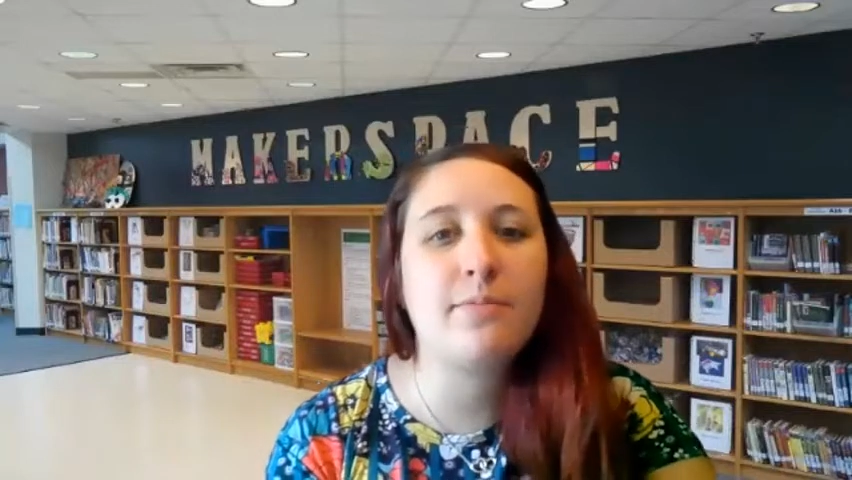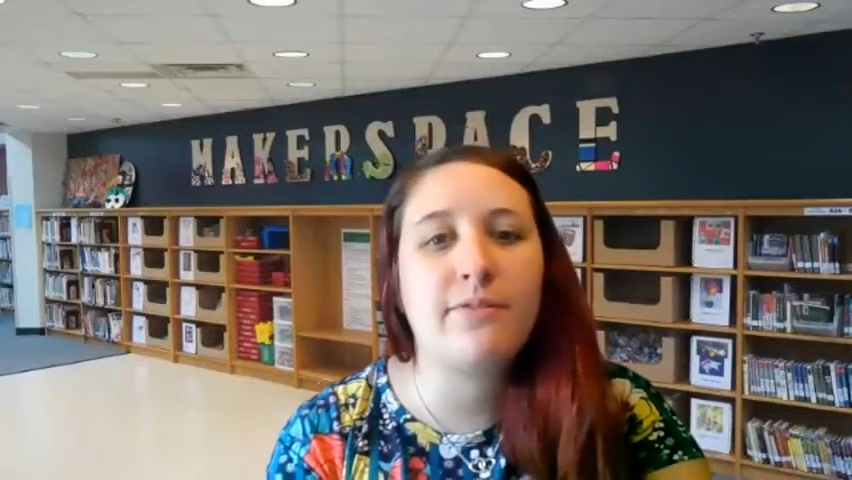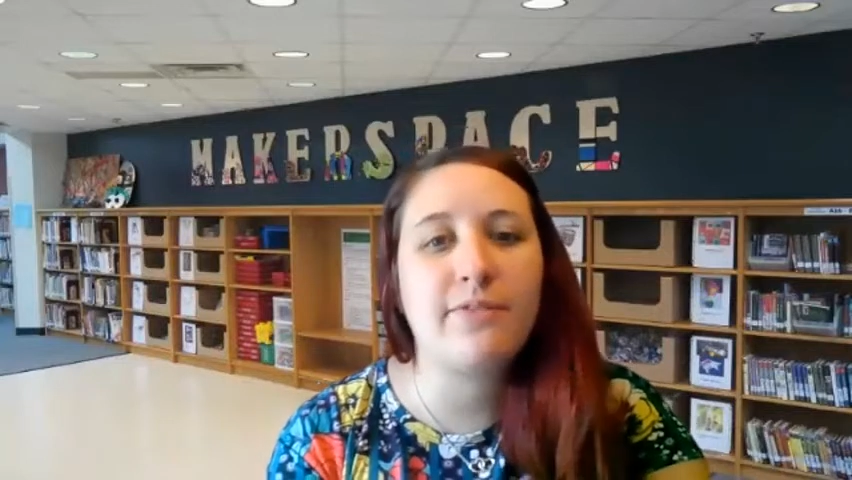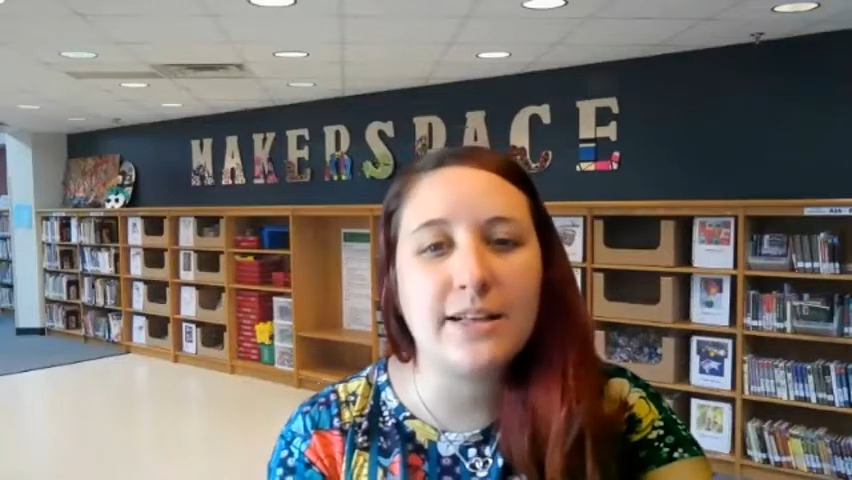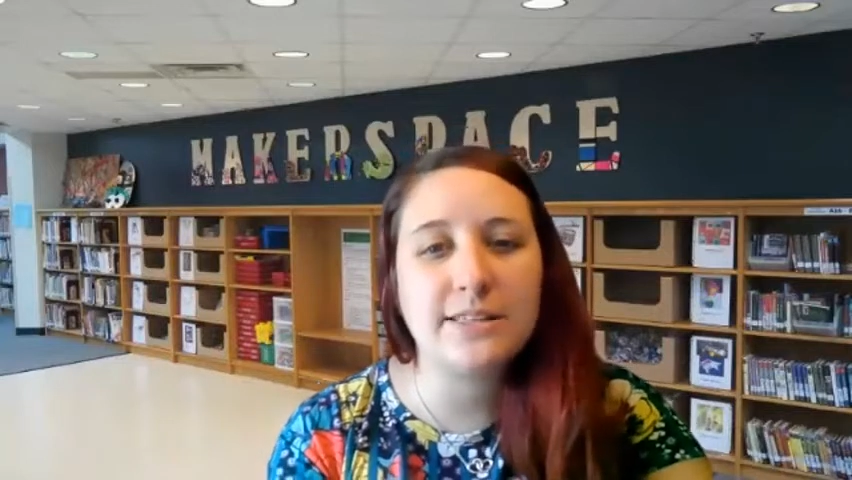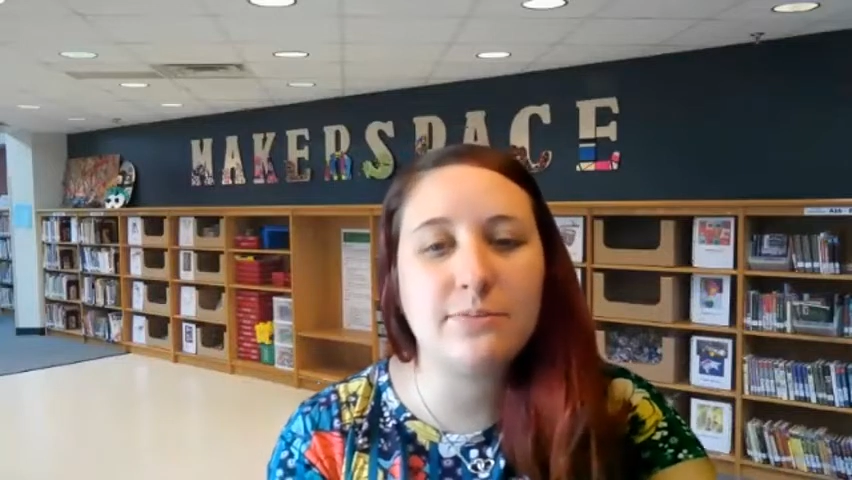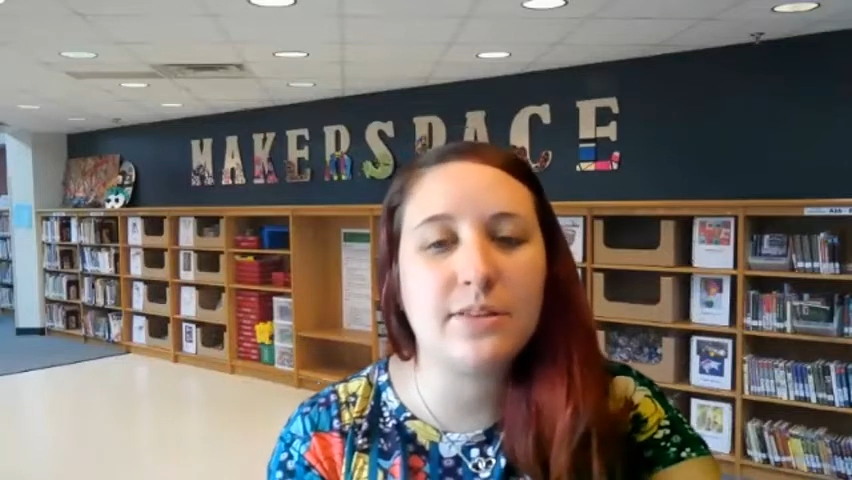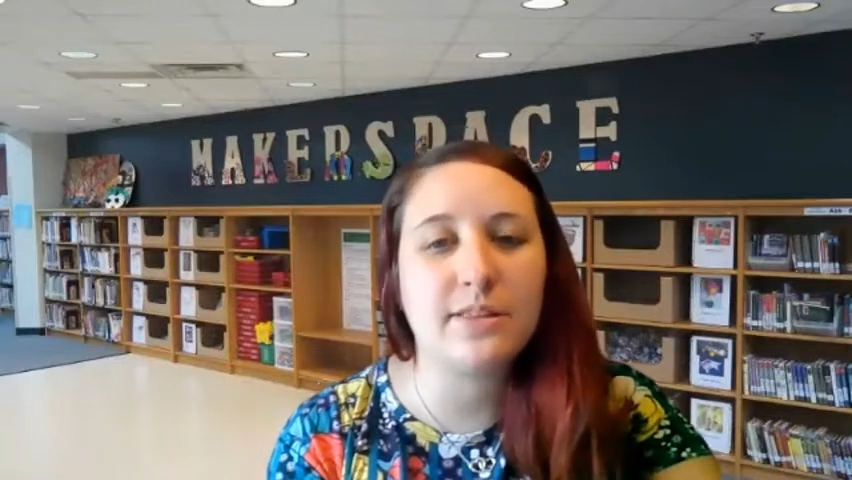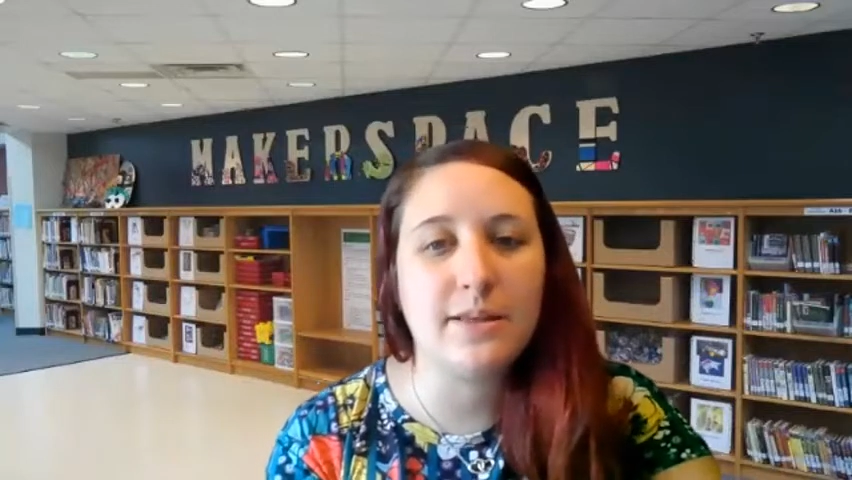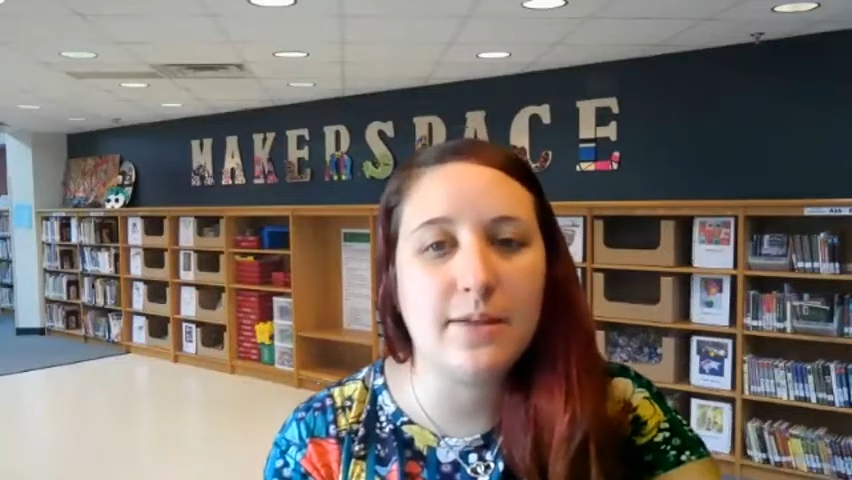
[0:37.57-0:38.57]
and provides them
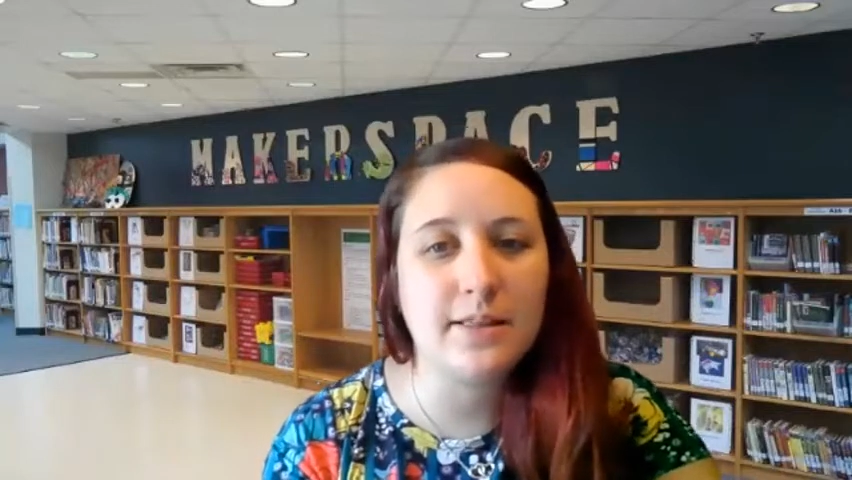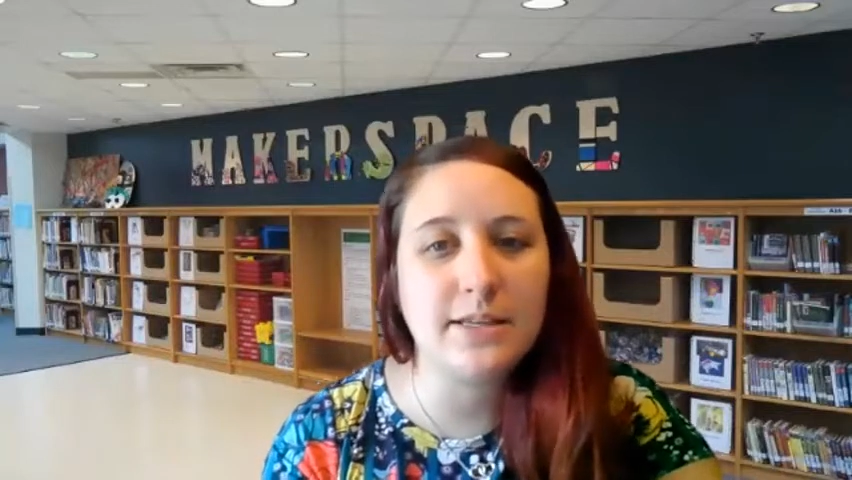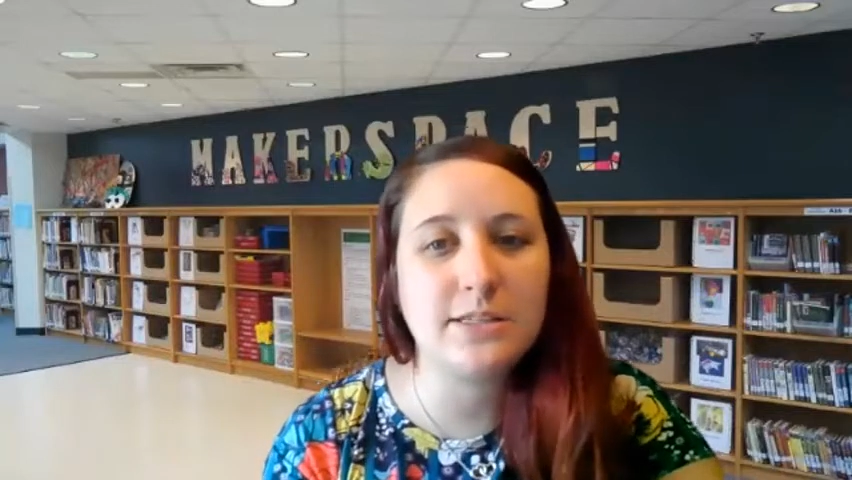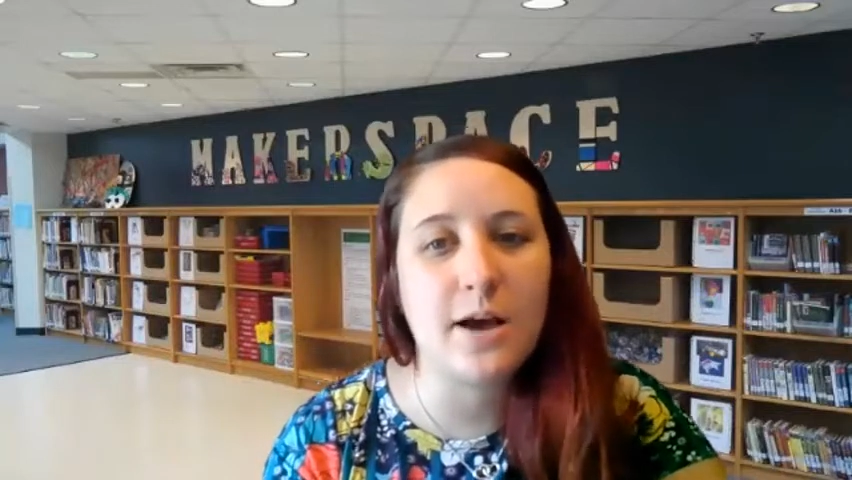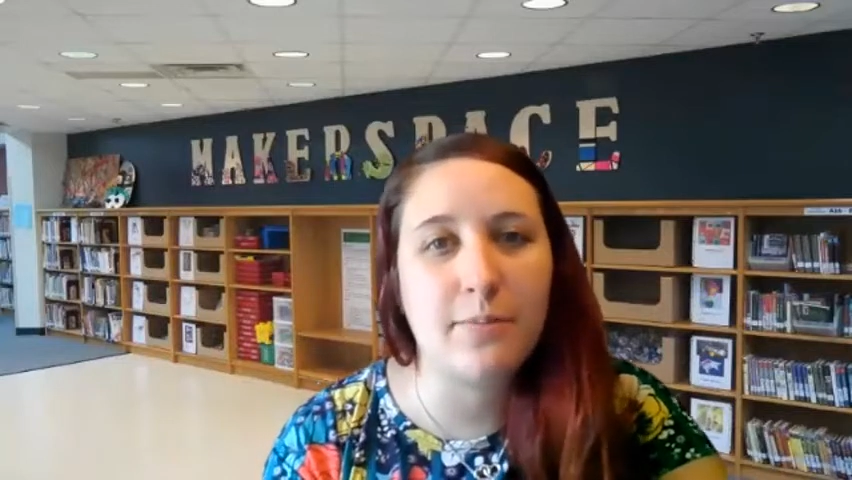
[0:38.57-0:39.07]
with limitless